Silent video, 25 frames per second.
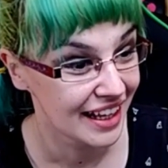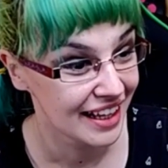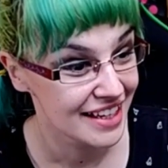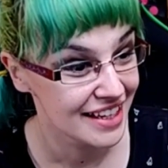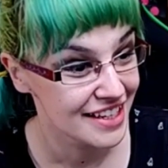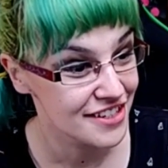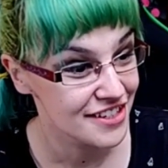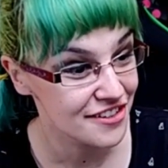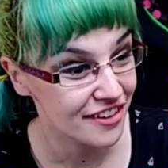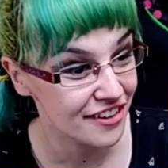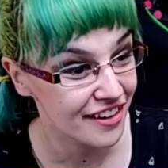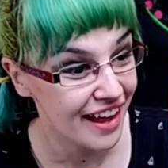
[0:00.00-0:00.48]

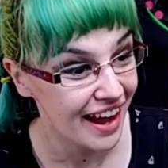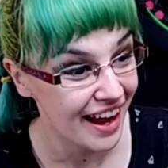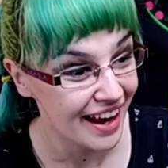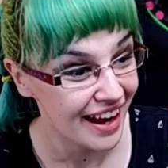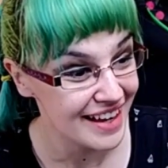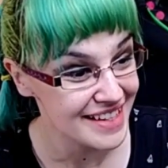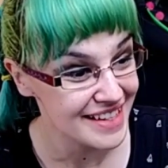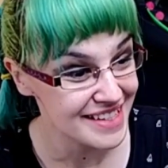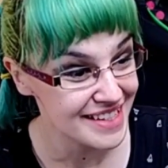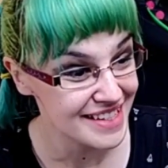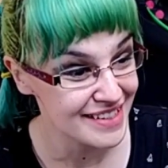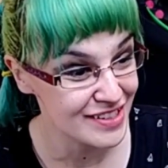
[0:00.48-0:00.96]

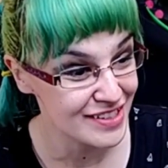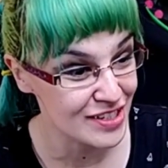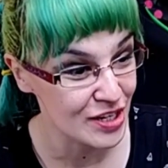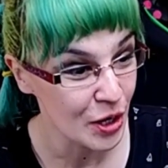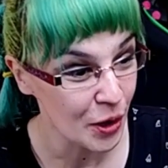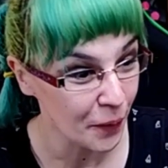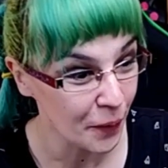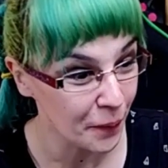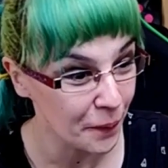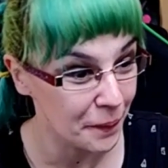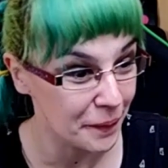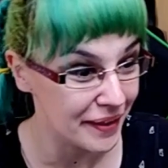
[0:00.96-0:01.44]
July is in
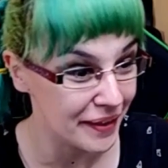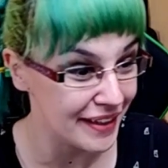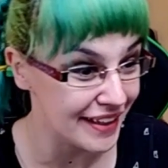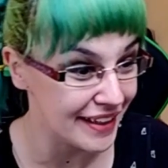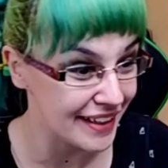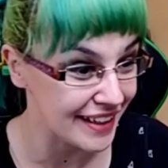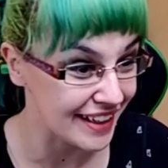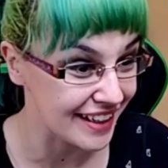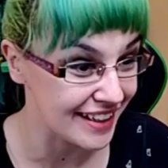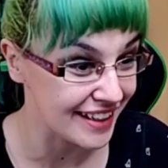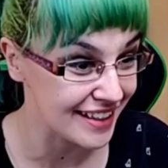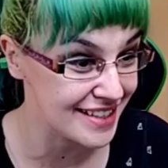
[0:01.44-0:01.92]
2
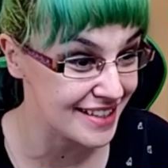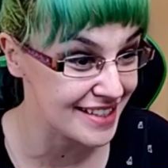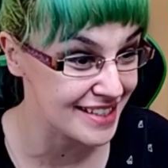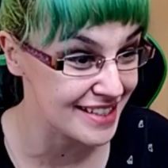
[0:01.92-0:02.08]
weeks.